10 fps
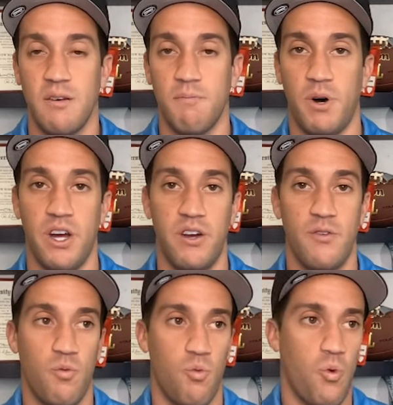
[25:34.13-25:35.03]
But
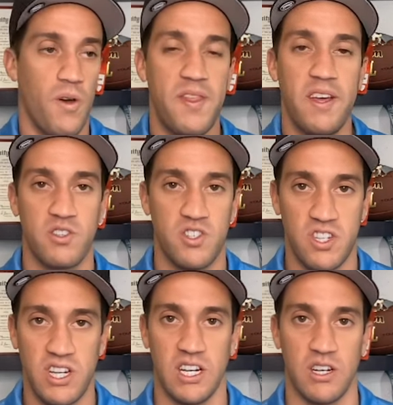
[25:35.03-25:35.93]
what they'll
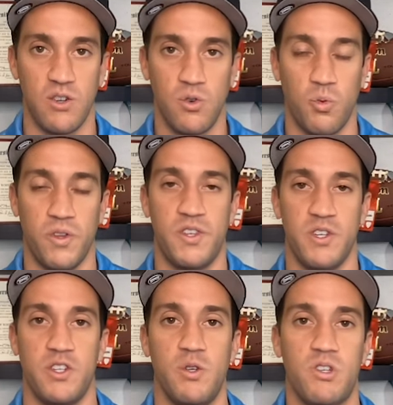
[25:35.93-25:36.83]
see with
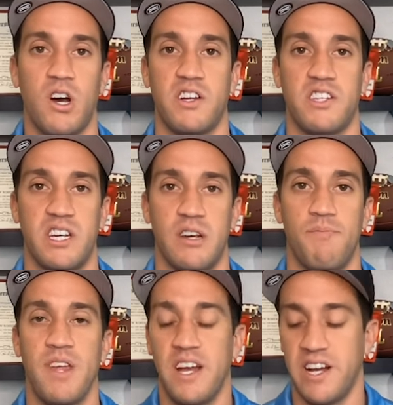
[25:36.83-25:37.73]
this Utah
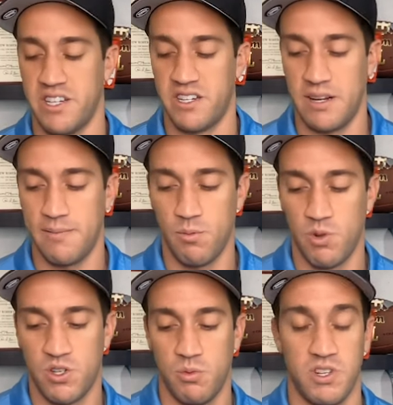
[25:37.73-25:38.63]
team is a team that
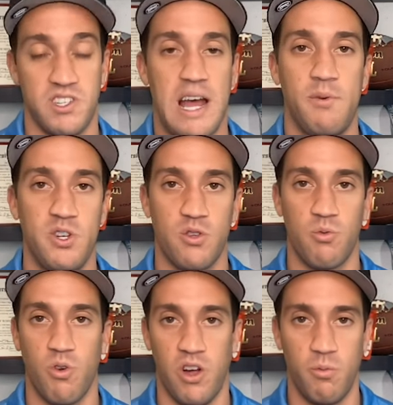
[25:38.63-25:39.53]
wants to establish the
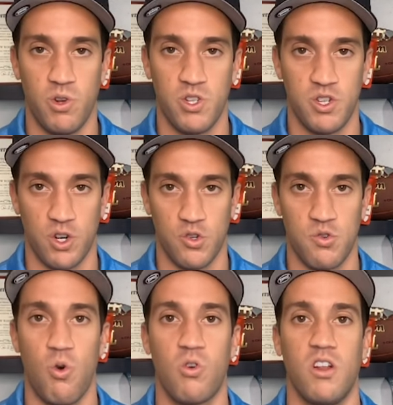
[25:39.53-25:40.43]
run, wants to
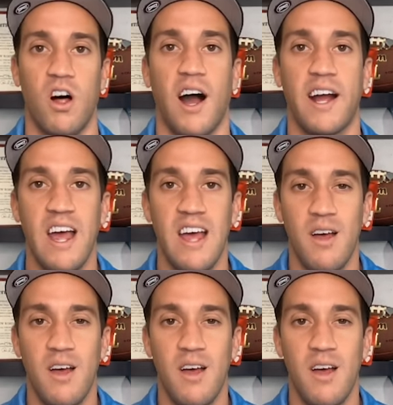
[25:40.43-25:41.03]
control clock,